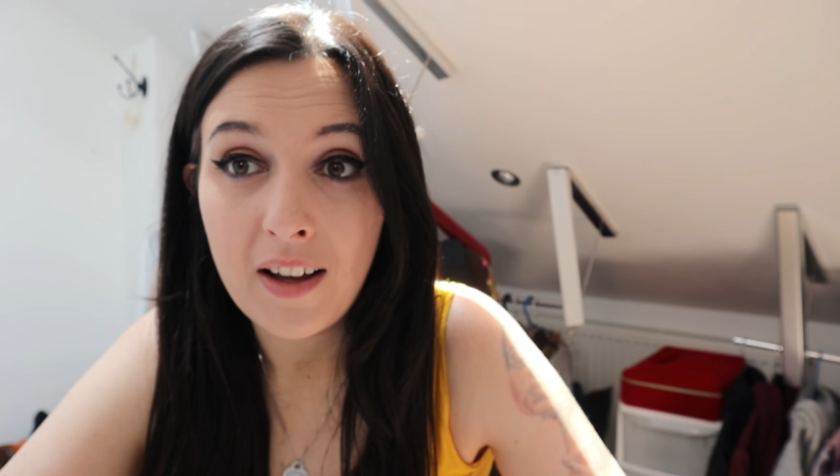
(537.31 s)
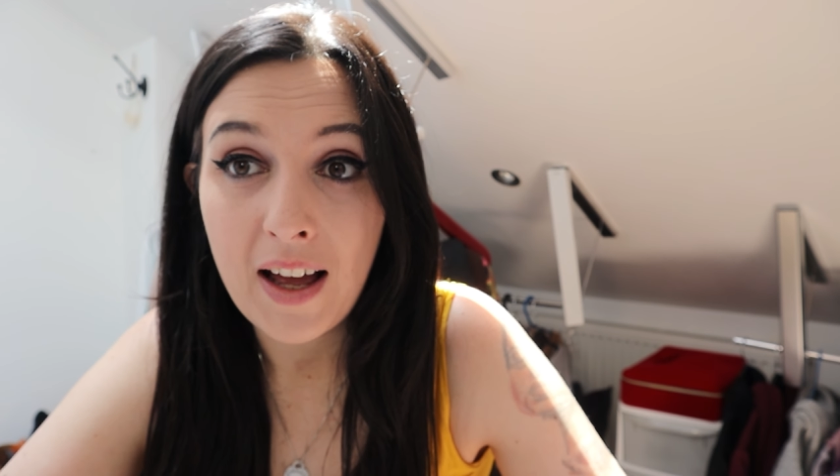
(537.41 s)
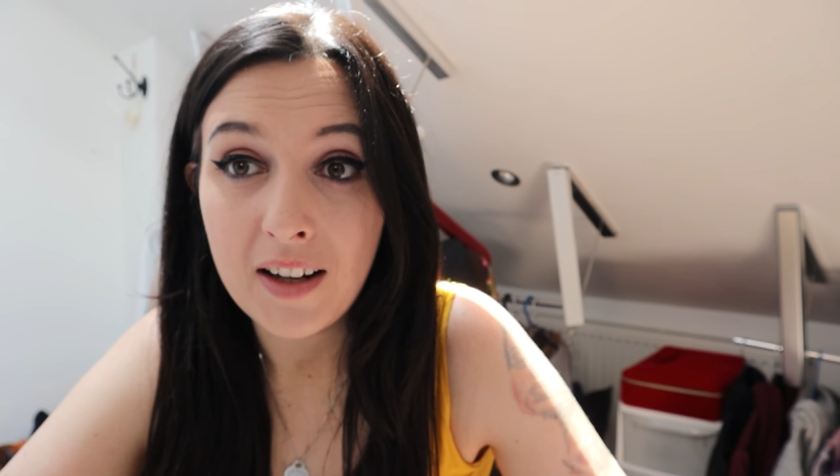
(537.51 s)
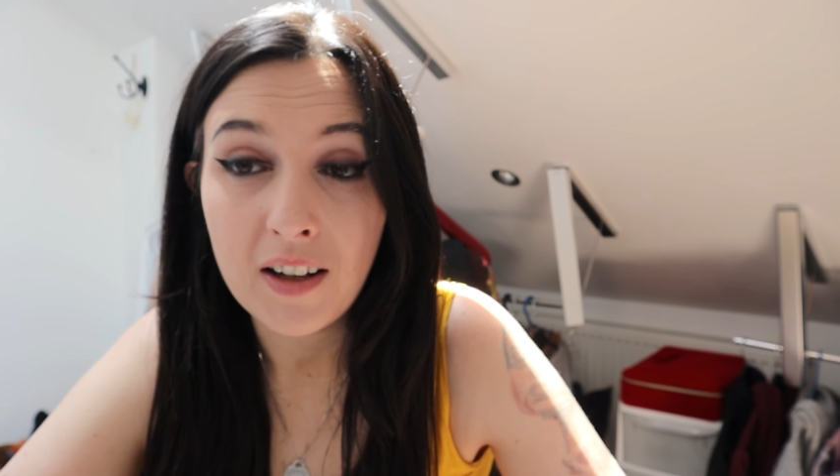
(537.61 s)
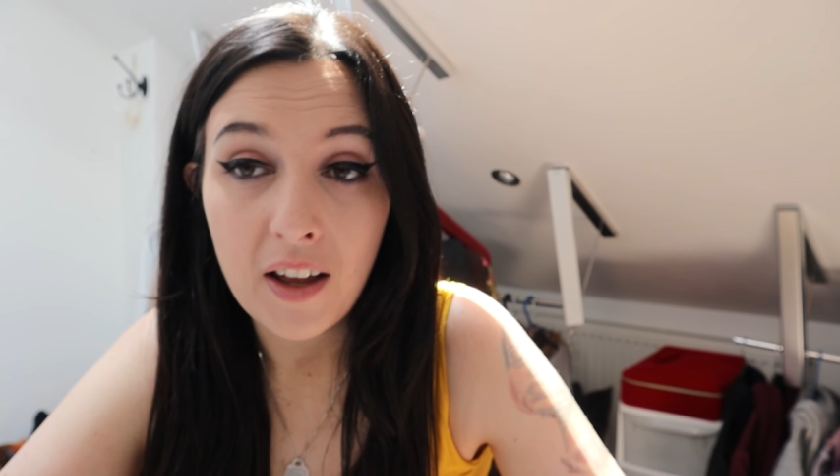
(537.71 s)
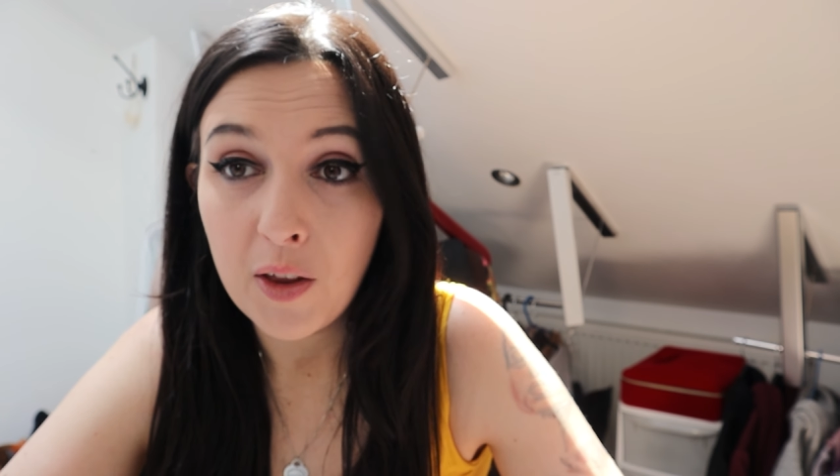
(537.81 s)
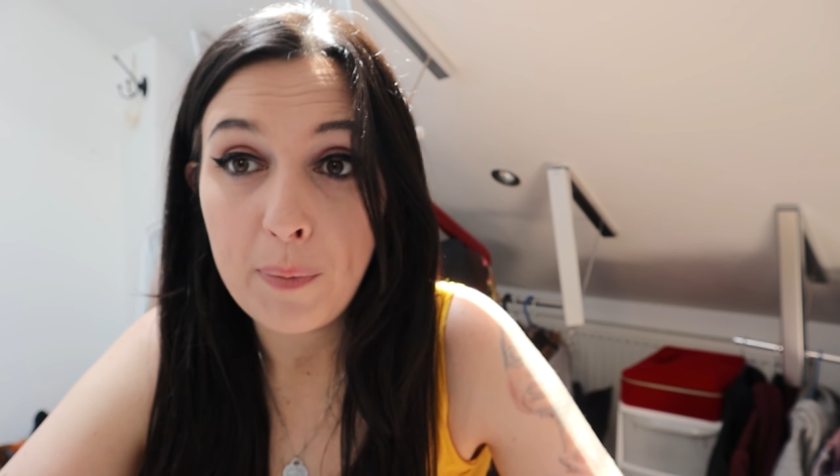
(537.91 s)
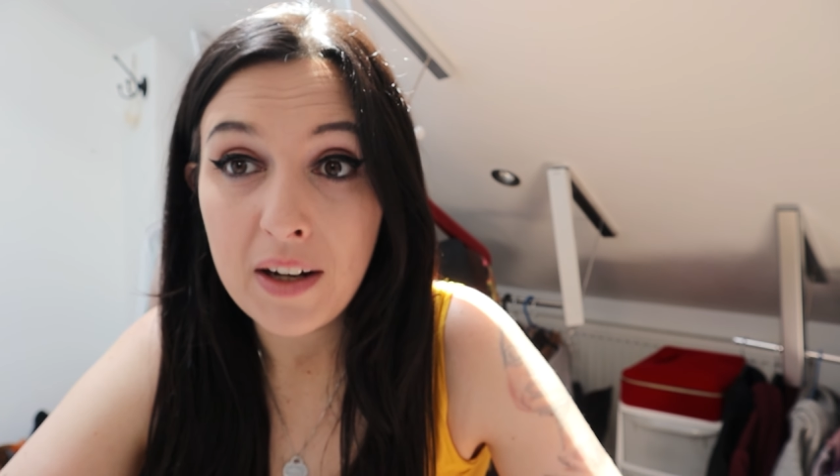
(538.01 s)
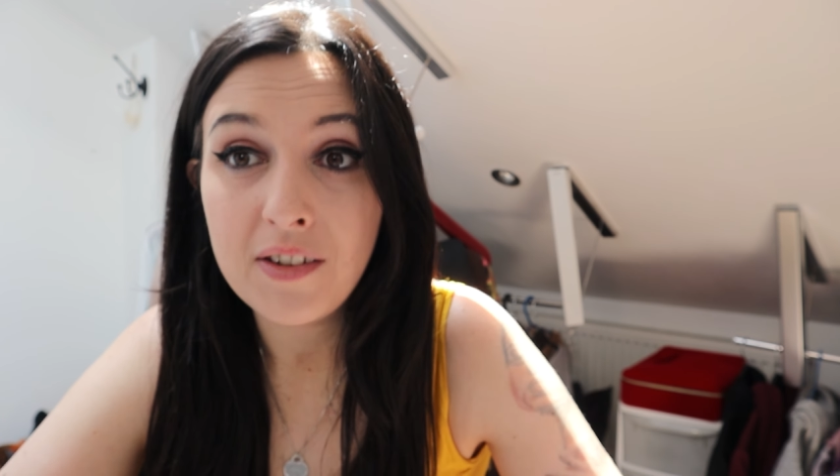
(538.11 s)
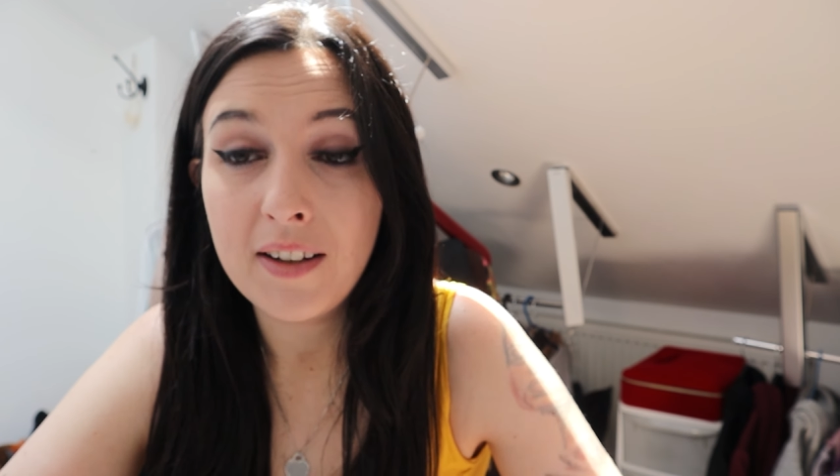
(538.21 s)
and other
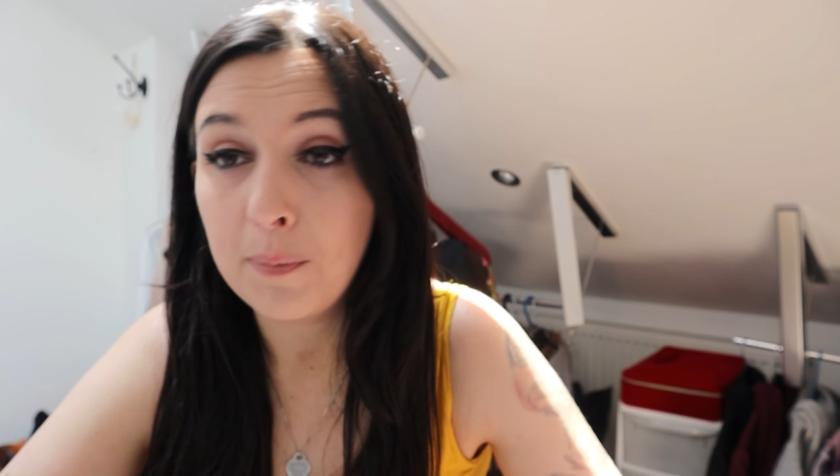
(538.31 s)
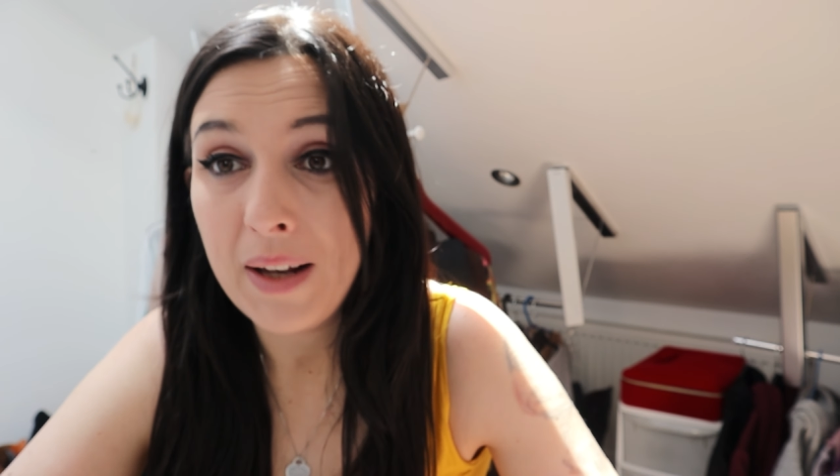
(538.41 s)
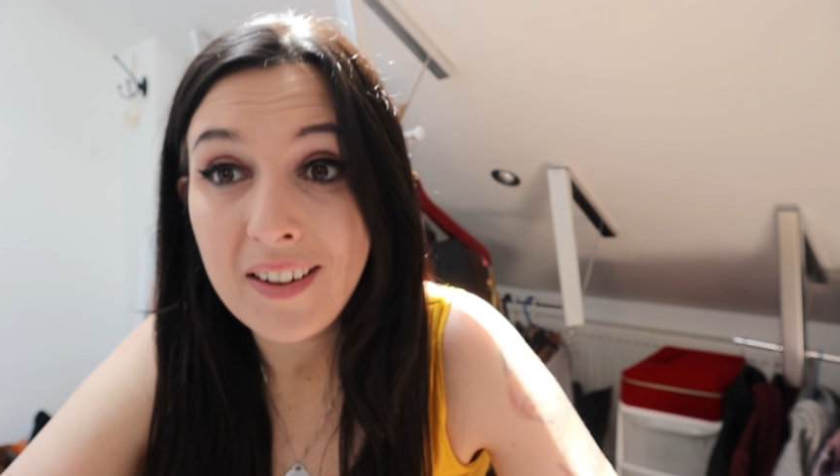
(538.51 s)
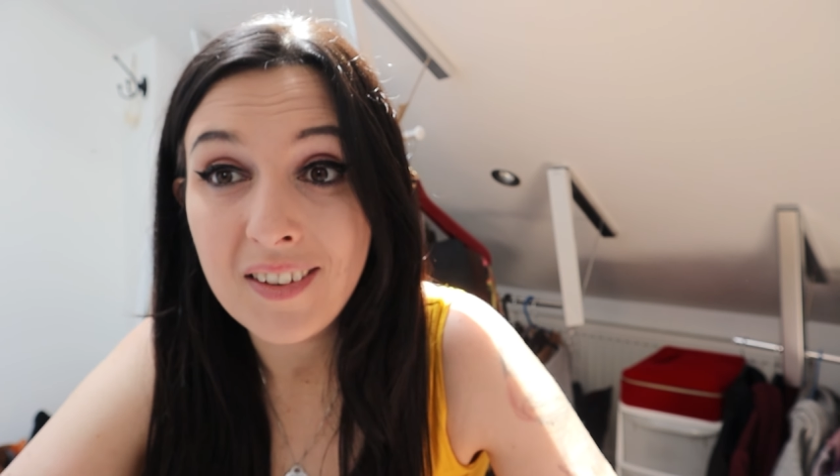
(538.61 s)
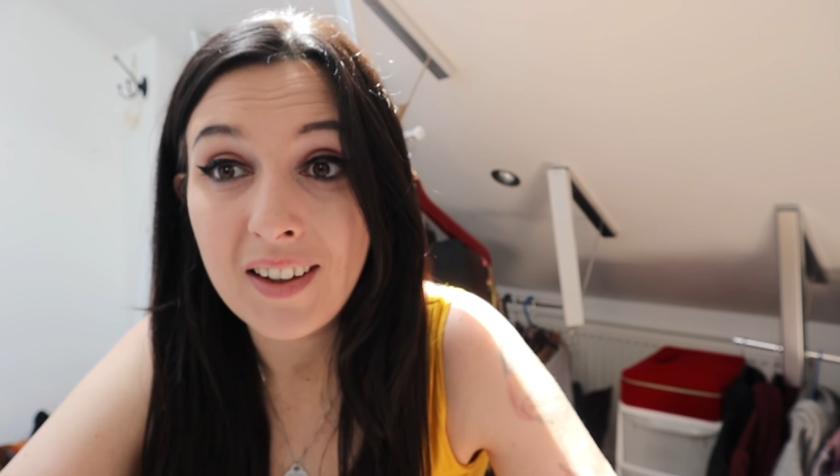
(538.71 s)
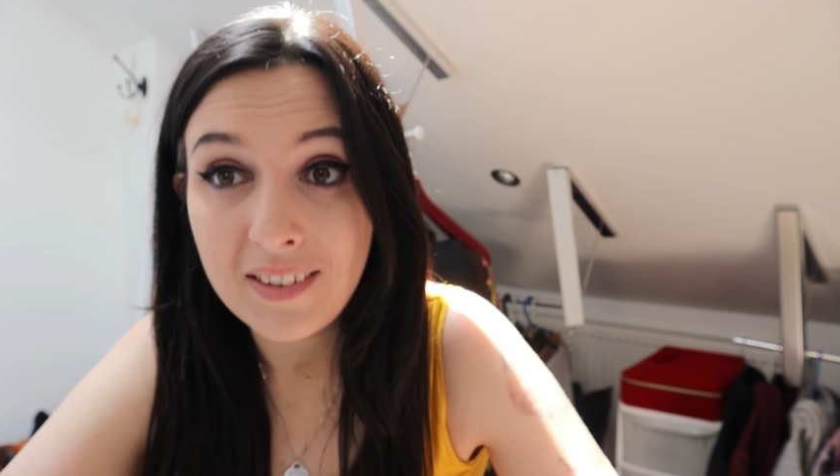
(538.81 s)
benches and places